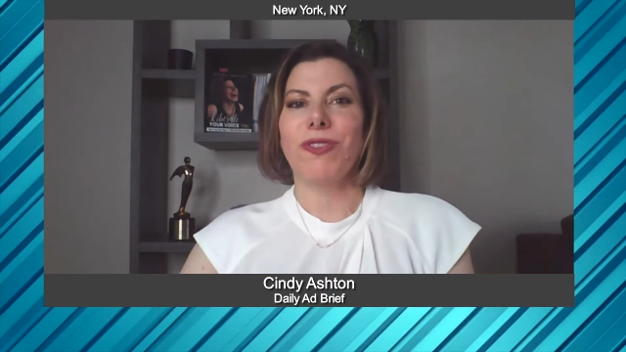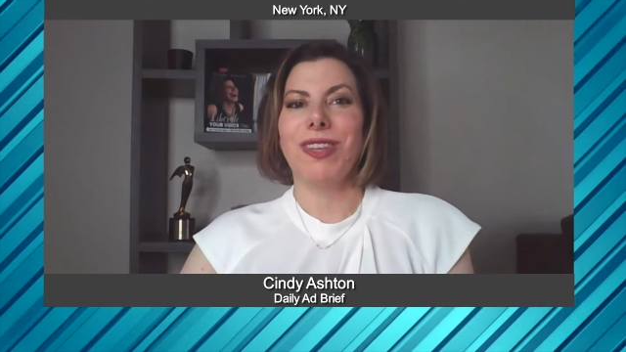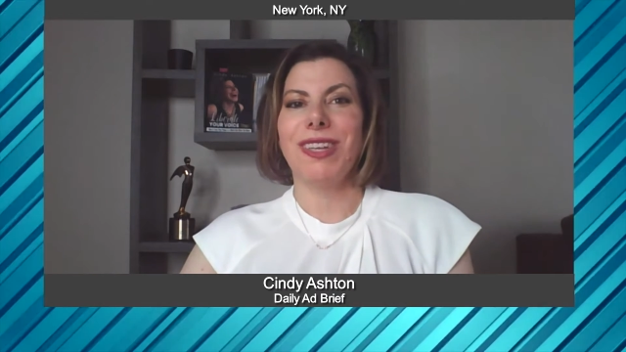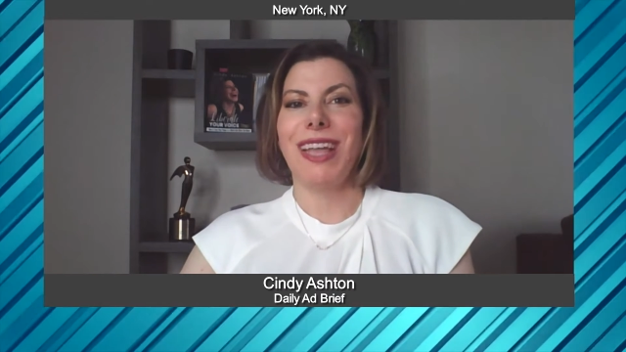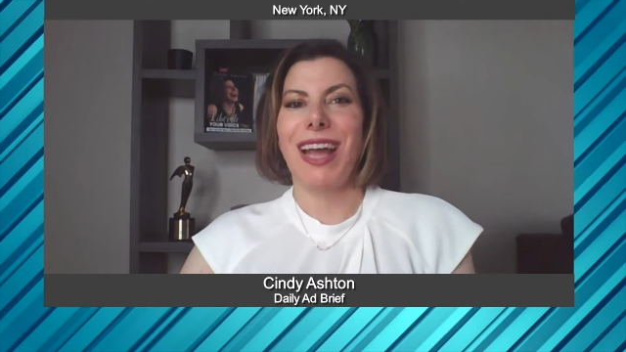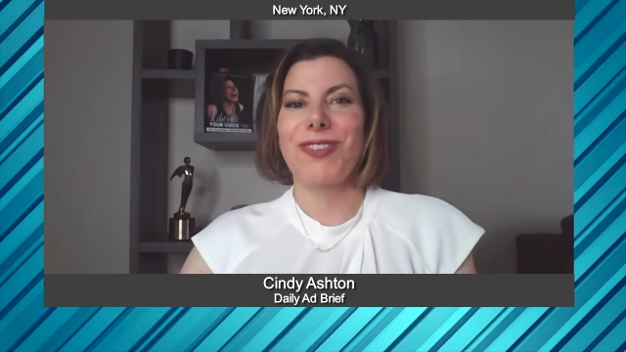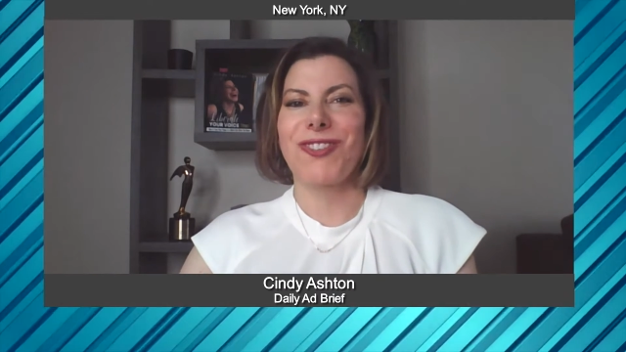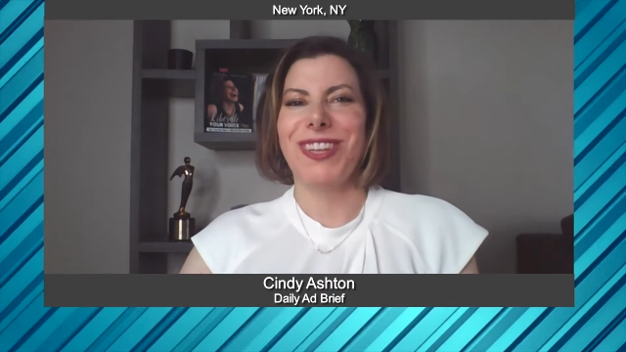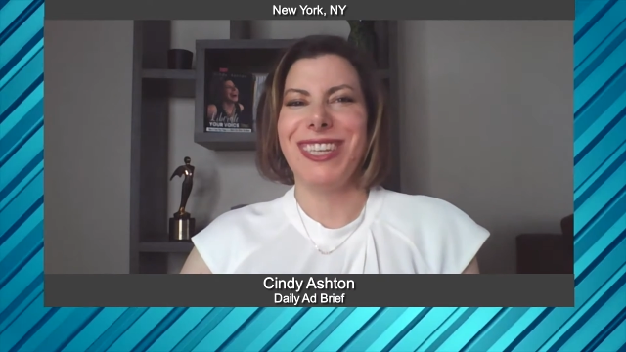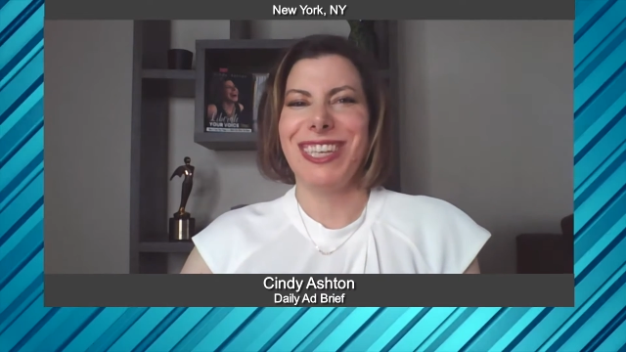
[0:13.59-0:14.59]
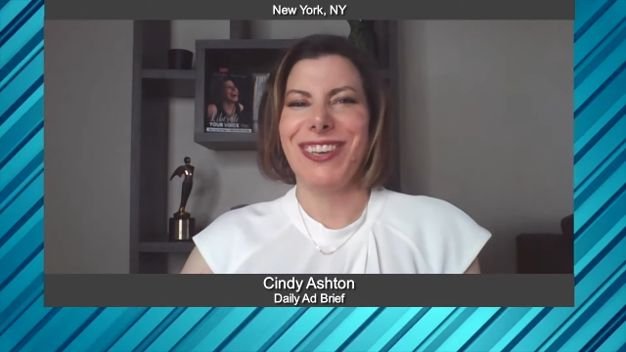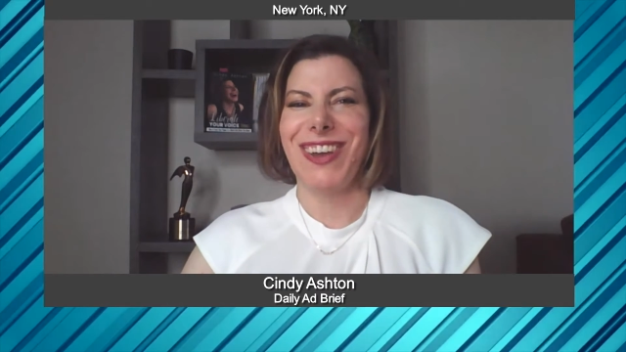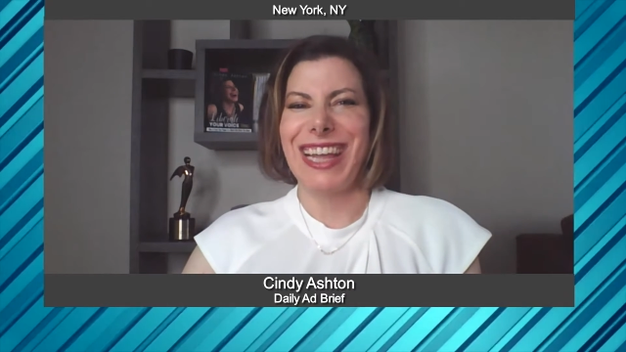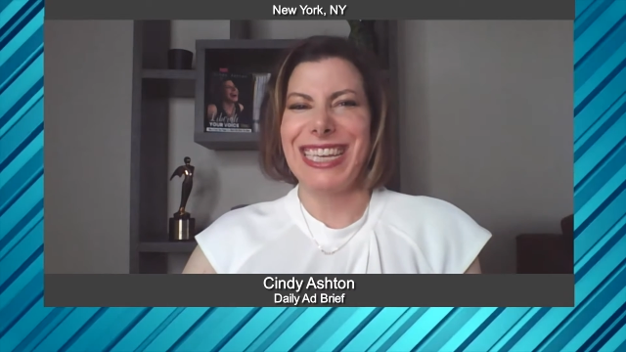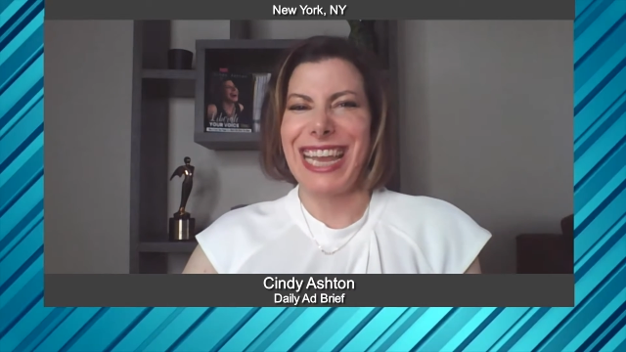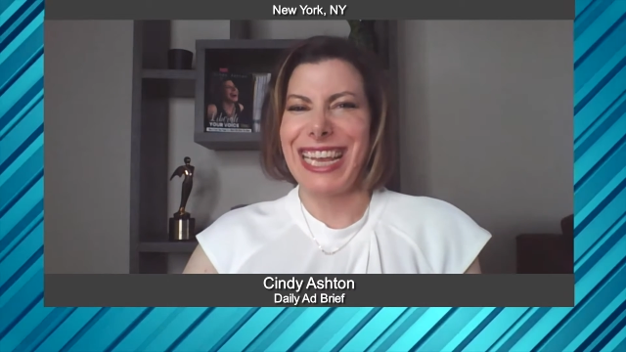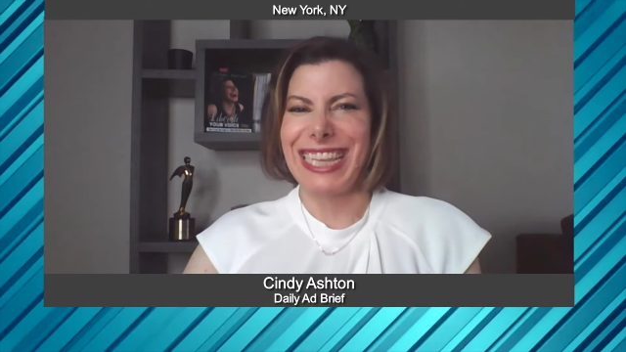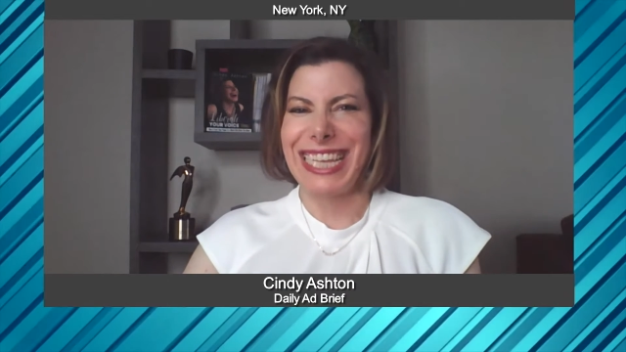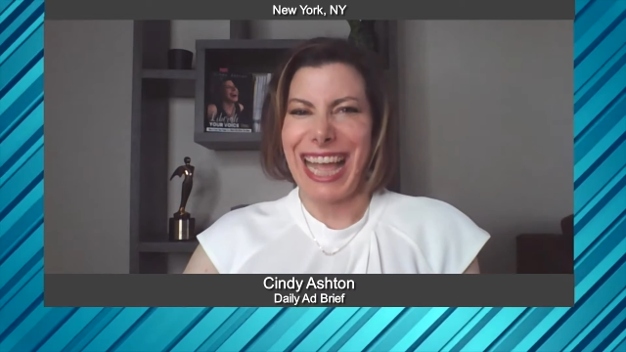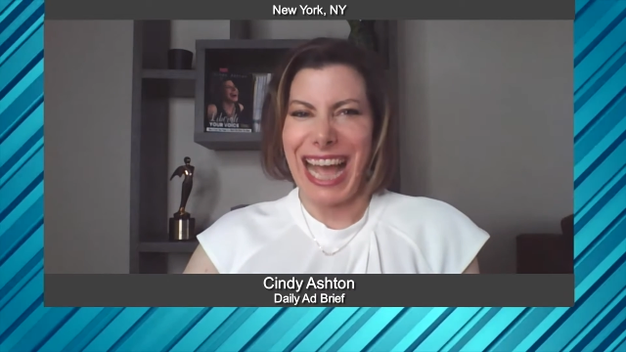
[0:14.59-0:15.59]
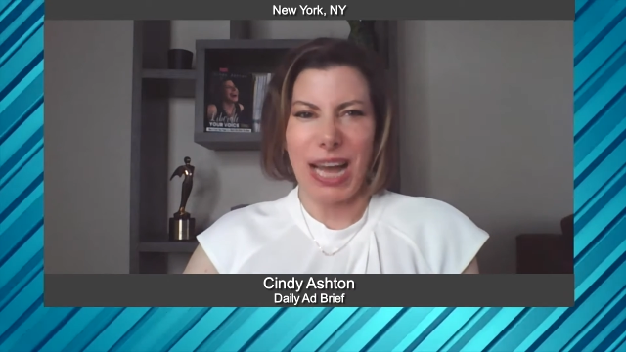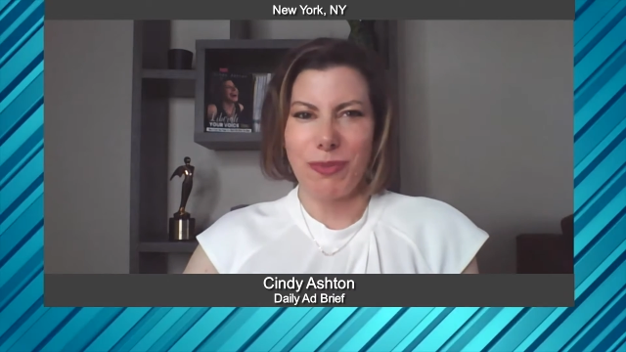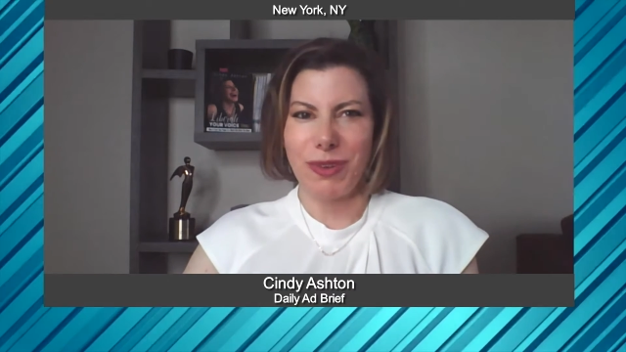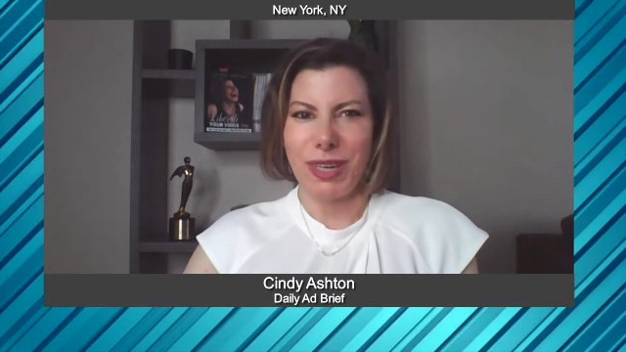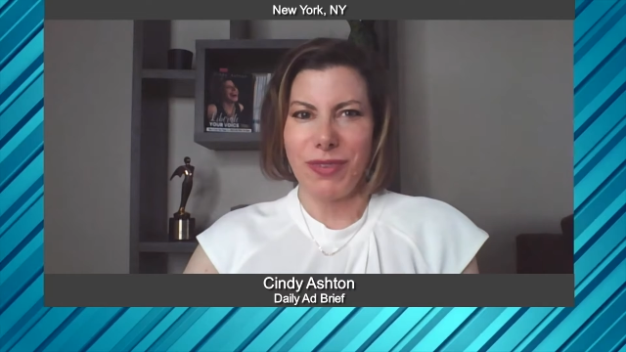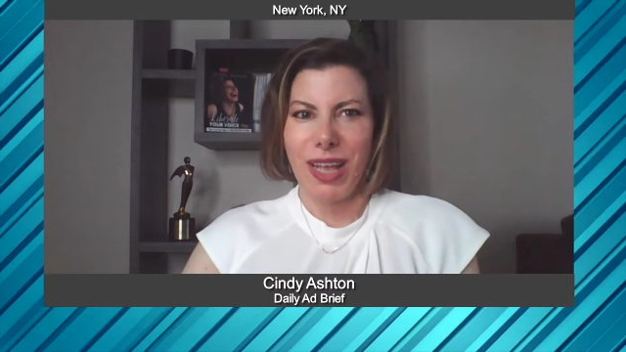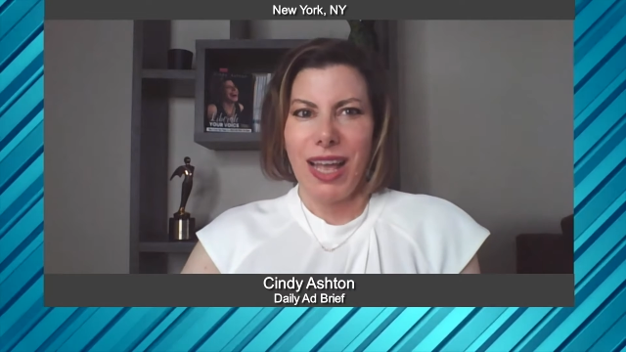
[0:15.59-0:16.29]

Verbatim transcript: Cindy Ashton, here at Daily Ad Brief,